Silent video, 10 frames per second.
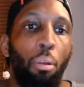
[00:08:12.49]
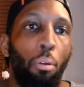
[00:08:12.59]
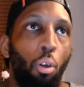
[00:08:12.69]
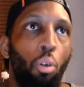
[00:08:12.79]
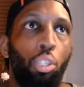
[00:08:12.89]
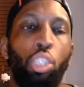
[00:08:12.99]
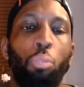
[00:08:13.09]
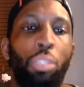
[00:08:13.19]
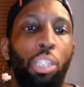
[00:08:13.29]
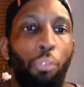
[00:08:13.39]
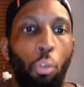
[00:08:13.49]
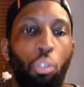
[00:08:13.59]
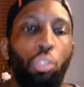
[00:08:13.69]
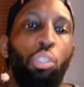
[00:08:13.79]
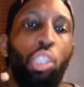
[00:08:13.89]
Or should we just
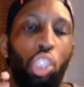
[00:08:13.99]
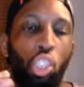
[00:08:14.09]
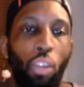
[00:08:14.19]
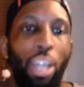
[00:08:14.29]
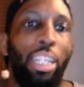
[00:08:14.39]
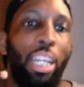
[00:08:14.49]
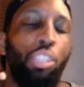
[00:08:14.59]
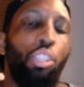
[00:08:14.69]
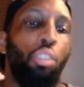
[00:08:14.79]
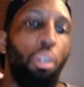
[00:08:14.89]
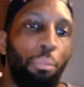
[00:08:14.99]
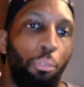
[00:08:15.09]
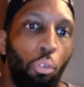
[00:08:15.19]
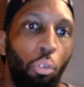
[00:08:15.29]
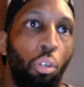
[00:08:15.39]
focus on just trying to get into the top
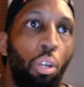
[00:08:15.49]
four,